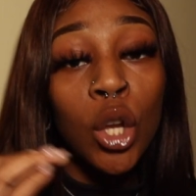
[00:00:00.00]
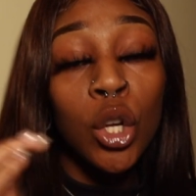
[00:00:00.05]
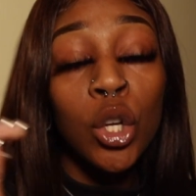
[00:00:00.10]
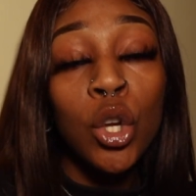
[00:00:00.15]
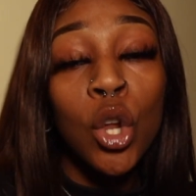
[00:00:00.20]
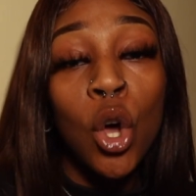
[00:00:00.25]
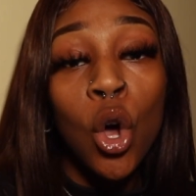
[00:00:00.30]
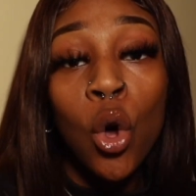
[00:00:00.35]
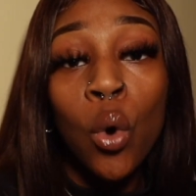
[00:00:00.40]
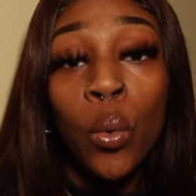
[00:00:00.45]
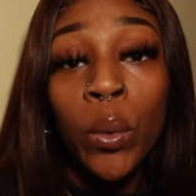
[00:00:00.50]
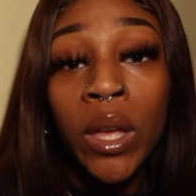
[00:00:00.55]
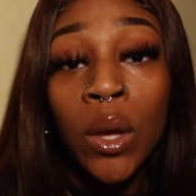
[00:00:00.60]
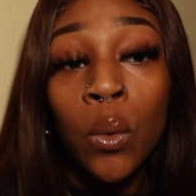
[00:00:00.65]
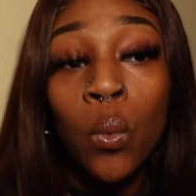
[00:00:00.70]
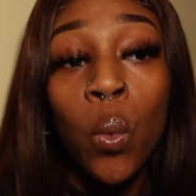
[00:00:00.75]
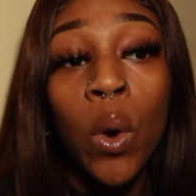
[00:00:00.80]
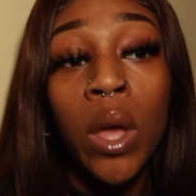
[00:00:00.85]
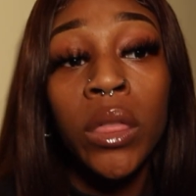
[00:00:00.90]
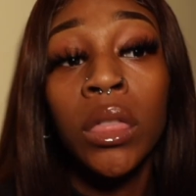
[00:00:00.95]

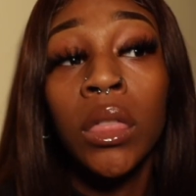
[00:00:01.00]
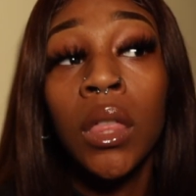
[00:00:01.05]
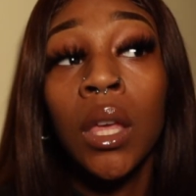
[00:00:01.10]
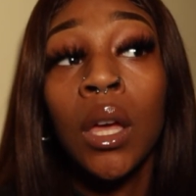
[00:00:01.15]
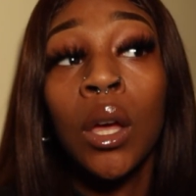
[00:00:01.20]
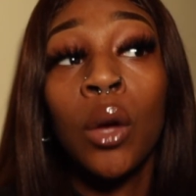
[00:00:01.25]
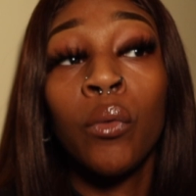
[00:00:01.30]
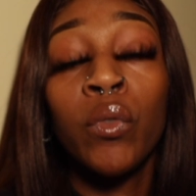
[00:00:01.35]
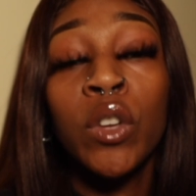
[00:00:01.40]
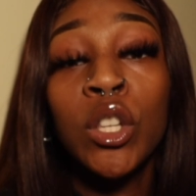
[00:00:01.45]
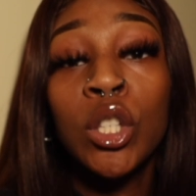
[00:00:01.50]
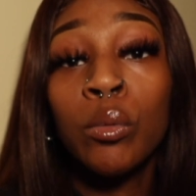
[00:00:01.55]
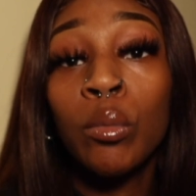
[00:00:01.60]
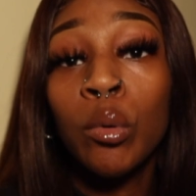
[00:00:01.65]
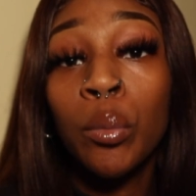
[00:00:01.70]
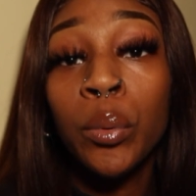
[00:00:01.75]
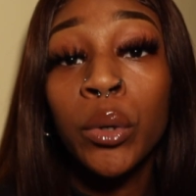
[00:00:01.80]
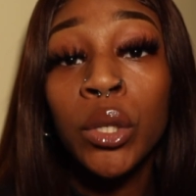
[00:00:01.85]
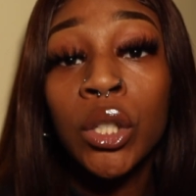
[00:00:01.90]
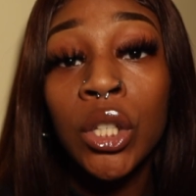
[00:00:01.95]
Knowing what the
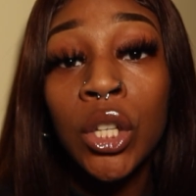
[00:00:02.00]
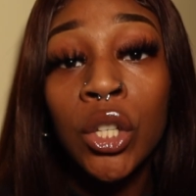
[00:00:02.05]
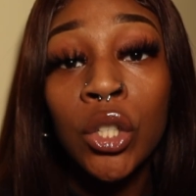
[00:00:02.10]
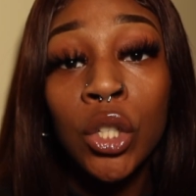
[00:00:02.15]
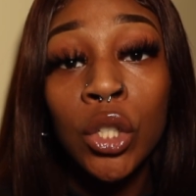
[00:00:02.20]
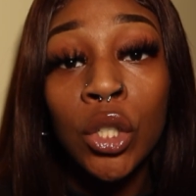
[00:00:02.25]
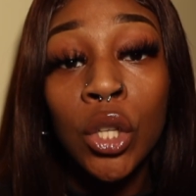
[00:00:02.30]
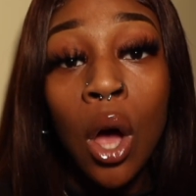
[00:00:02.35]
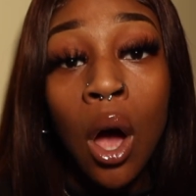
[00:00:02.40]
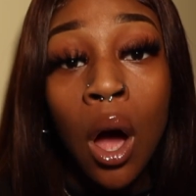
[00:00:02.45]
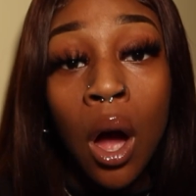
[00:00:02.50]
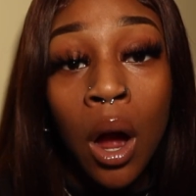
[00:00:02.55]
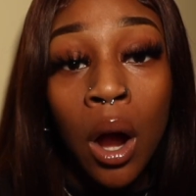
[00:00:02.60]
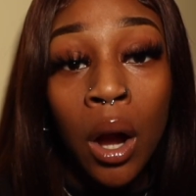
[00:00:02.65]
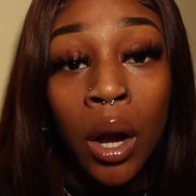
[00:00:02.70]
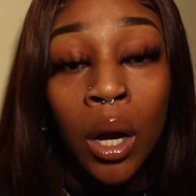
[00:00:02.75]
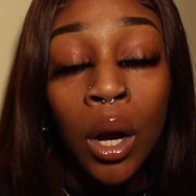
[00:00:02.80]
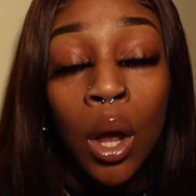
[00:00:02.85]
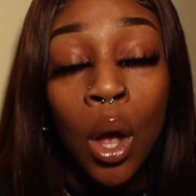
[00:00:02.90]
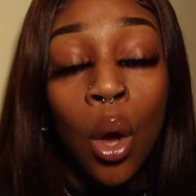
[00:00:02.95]
reasonable procedures
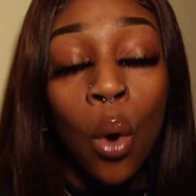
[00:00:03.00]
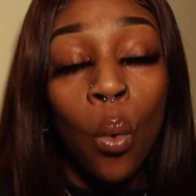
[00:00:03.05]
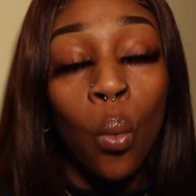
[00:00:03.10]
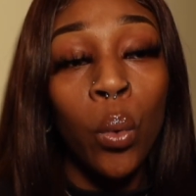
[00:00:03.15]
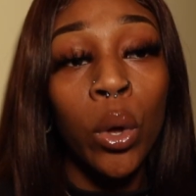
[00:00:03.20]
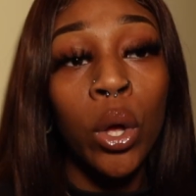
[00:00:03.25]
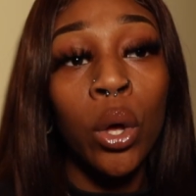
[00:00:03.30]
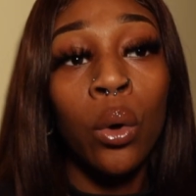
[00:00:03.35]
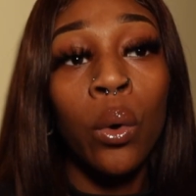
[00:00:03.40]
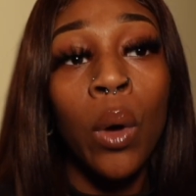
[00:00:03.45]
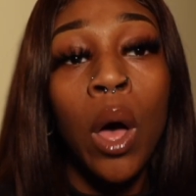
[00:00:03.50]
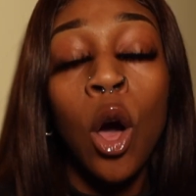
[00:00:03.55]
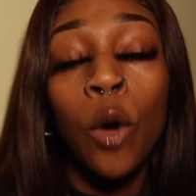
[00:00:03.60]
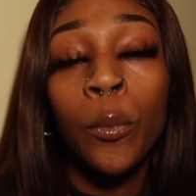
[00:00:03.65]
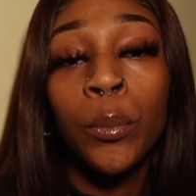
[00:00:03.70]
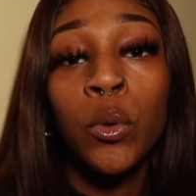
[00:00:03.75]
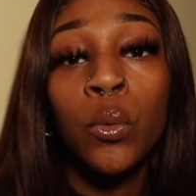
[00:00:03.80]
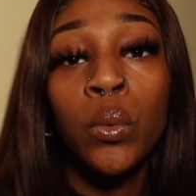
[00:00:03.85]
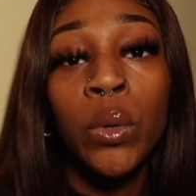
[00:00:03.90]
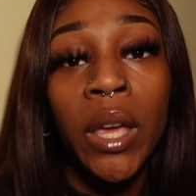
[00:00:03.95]
are will
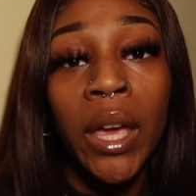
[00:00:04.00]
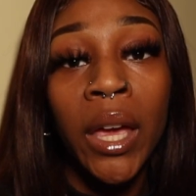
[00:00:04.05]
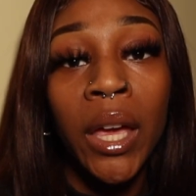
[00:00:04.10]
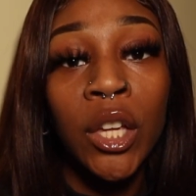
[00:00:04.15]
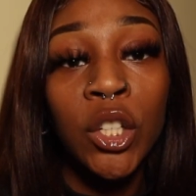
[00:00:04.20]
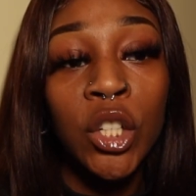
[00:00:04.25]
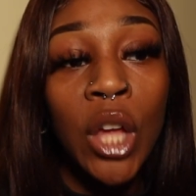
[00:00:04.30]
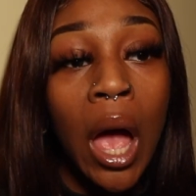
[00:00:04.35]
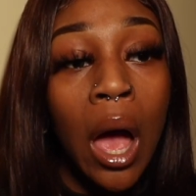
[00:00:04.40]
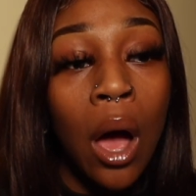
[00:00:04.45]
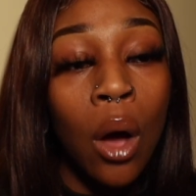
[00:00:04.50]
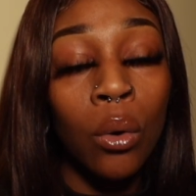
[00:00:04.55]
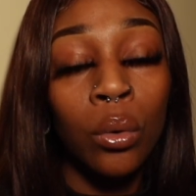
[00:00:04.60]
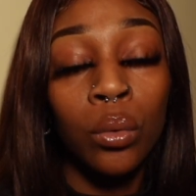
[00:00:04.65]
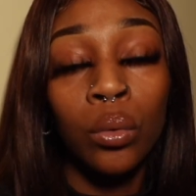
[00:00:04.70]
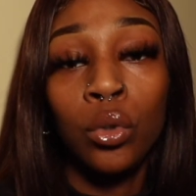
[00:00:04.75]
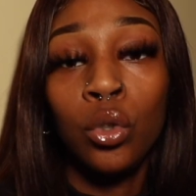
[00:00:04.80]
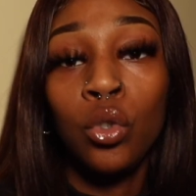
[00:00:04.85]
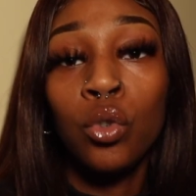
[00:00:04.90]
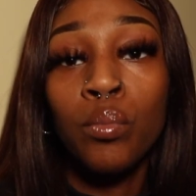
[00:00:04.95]
help you gauge
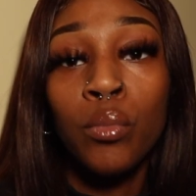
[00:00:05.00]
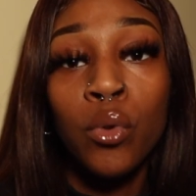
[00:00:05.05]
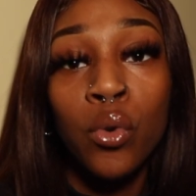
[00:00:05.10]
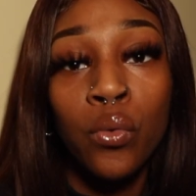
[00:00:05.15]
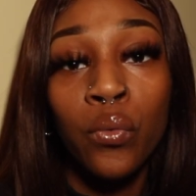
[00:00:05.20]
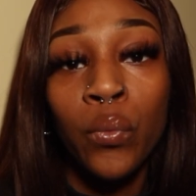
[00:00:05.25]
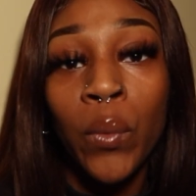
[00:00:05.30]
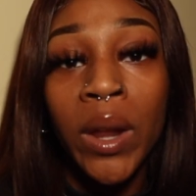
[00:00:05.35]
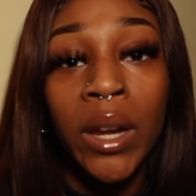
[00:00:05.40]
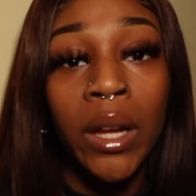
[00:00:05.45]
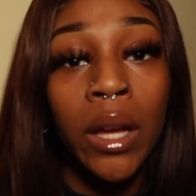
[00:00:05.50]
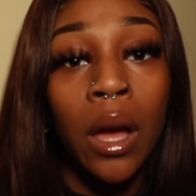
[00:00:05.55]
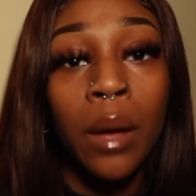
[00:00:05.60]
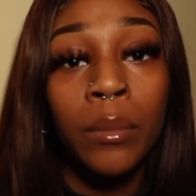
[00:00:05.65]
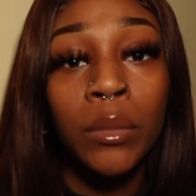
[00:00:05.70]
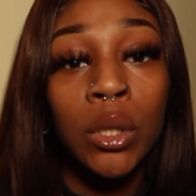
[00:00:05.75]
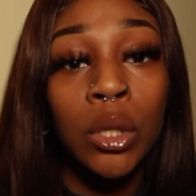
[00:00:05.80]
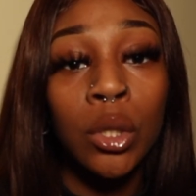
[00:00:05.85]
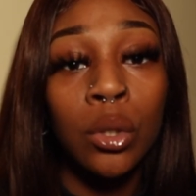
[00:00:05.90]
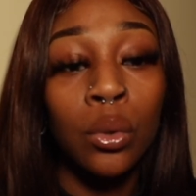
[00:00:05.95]
how you move when it
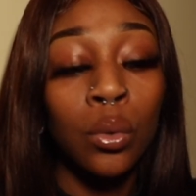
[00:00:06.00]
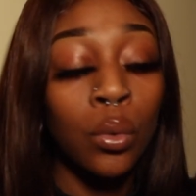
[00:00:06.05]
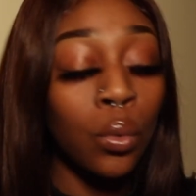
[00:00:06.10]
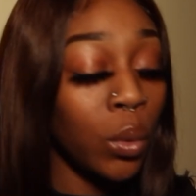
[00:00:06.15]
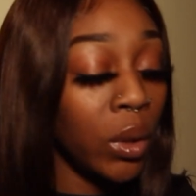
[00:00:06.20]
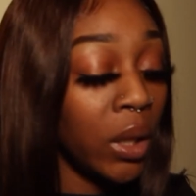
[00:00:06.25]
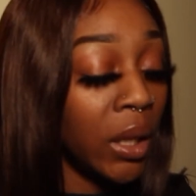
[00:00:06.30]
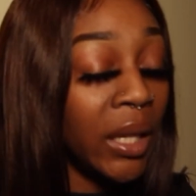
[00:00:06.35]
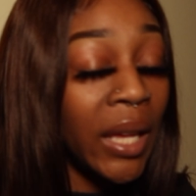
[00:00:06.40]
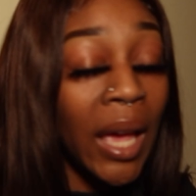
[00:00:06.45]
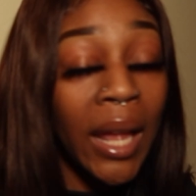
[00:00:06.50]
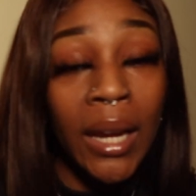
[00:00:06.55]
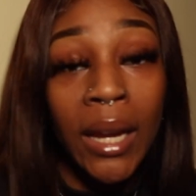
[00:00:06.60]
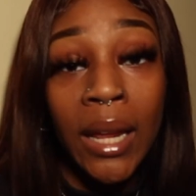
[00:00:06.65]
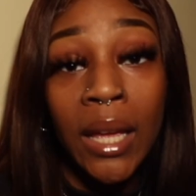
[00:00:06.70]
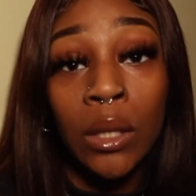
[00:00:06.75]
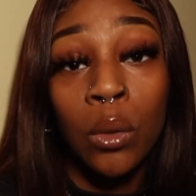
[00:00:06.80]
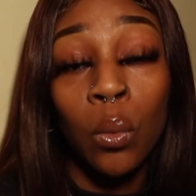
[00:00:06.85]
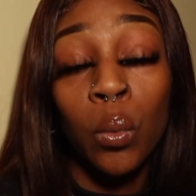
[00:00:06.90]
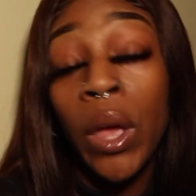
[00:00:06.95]
comes to
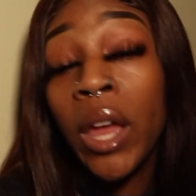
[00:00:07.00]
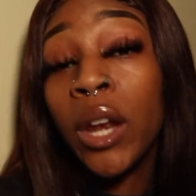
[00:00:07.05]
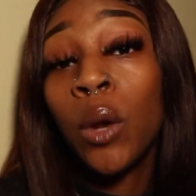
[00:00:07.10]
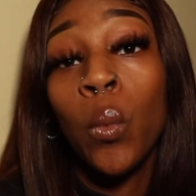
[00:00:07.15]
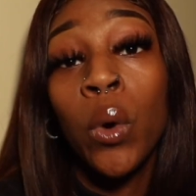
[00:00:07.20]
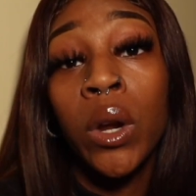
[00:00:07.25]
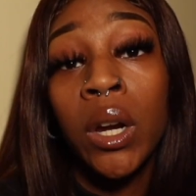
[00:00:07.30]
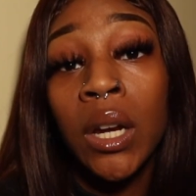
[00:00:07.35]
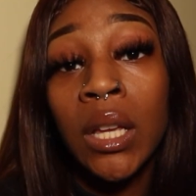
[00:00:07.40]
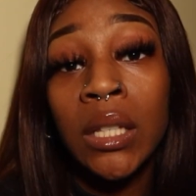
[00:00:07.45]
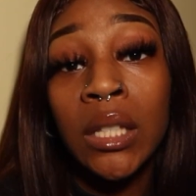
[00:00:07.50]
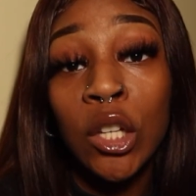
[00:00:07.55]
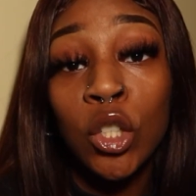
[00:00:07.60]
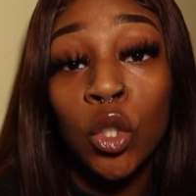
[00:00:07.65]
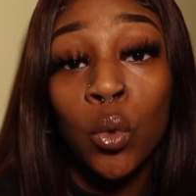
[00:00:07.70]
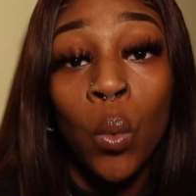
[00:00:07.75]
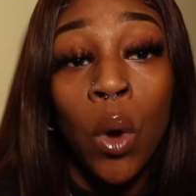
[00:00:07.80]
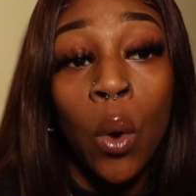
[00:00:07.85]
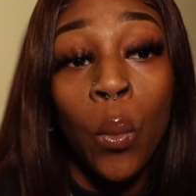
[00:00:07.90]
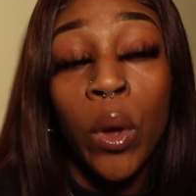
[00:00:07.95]
getting what it is that
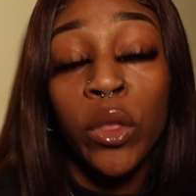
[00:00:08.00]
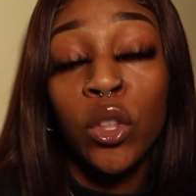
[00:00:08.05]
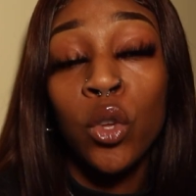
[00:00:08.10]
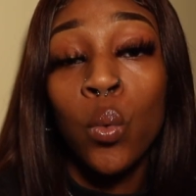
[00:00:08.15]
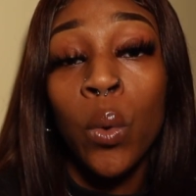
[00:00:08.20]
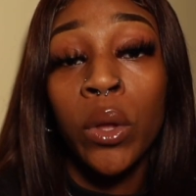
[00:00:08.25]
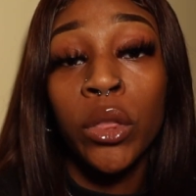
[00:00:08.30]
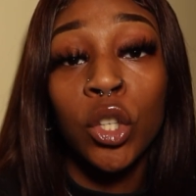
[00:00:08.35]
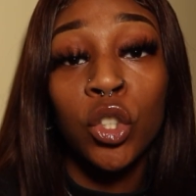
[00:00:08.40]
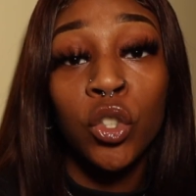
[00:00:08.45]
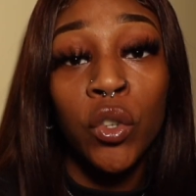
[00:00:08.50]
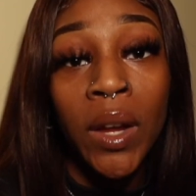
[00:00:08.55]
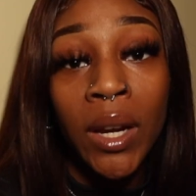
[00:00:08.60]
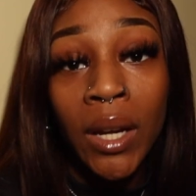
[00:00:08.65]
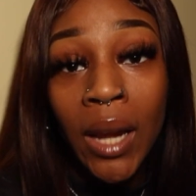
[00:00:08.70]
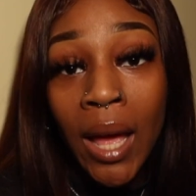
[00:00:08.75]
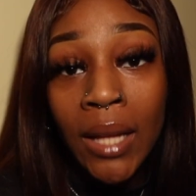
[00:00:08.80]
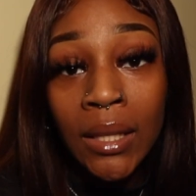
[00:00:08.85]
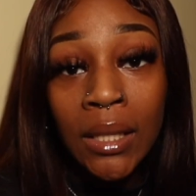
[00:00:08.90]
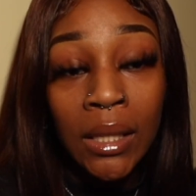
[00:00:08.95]
you want, whether you want the
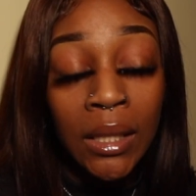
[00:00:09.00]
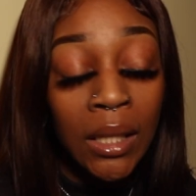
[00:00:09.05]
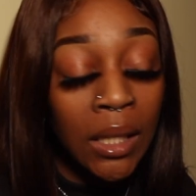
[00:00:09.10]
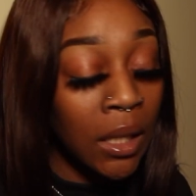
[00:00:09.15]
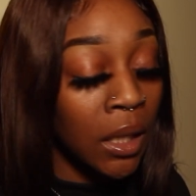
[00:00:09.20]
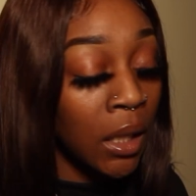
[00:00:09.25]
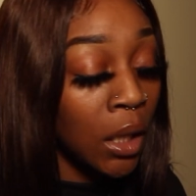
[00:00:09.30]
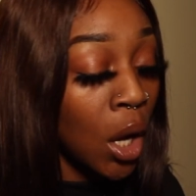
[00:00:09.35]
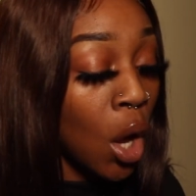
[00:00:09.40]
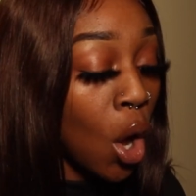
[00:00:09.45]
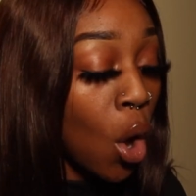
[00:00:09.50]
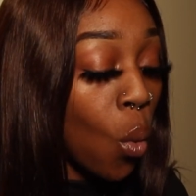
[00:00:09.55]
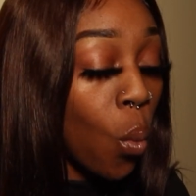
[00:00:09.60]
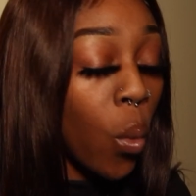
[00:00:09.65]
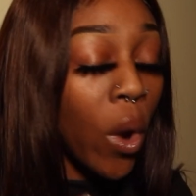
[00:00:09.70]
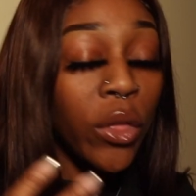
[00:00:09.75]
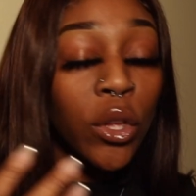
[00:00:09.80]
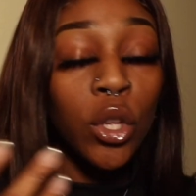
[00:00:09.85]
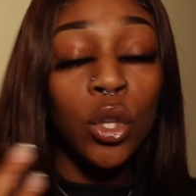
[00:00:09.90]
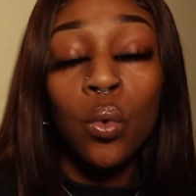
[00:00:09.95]
trade line deleted,
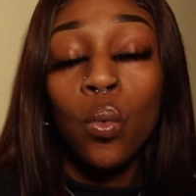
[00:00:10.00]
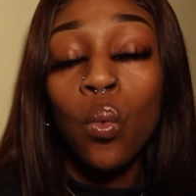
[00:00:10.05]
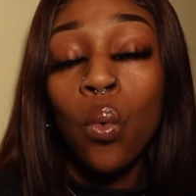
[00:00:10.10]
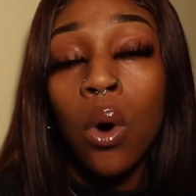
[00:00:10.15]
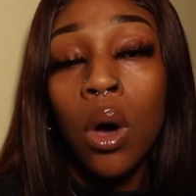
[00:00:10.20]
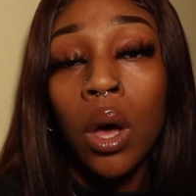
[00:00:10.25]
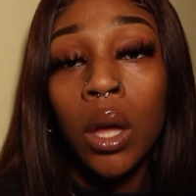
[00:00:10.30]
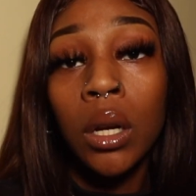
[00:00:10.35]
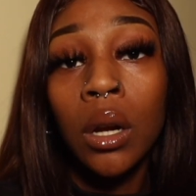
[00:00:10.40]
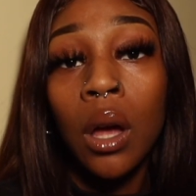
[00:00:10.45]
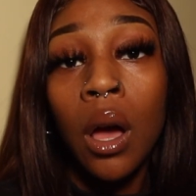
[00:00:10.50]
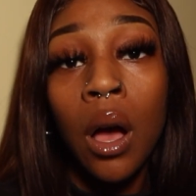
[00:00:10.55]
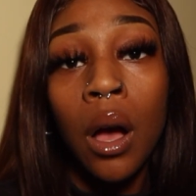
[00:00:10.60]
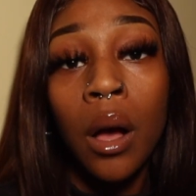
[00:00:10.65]
whether you want